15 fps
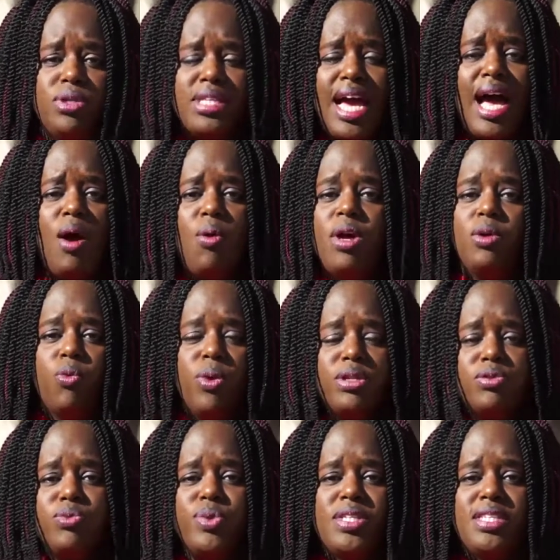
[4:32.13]
Now,
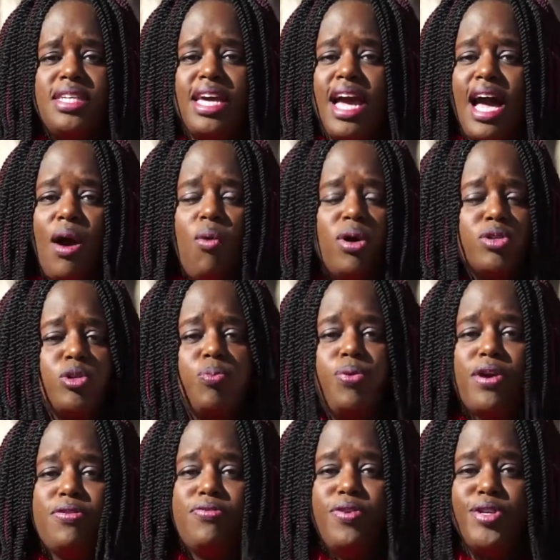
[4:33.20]
when we say, I want to
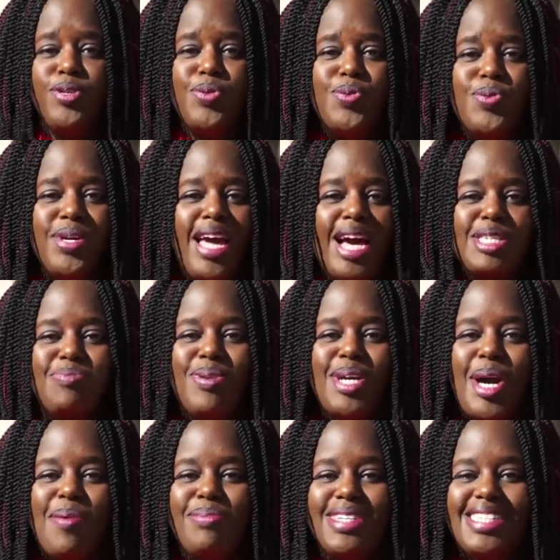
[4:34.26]
pray for you, it has
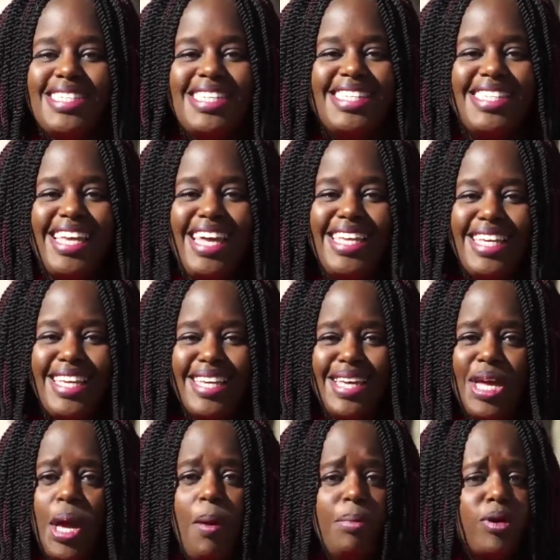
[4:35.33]
become just a saying
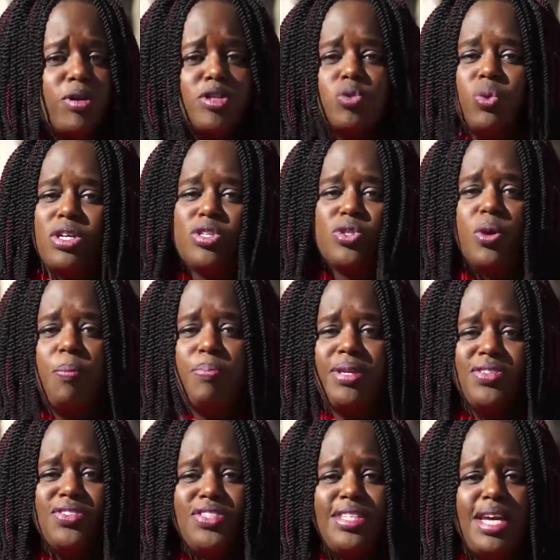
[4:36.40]
because we're so
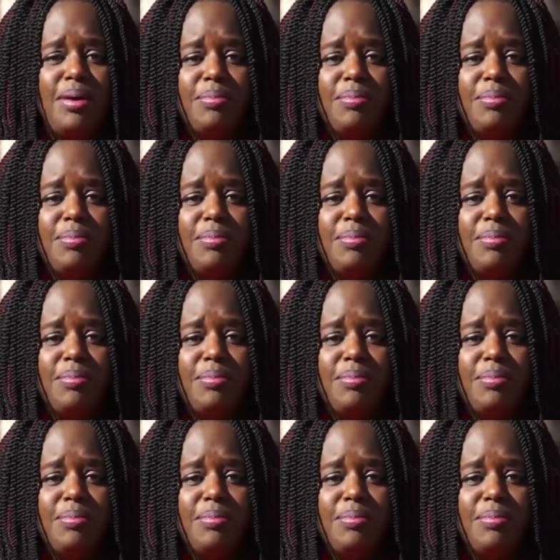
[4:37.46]
busy.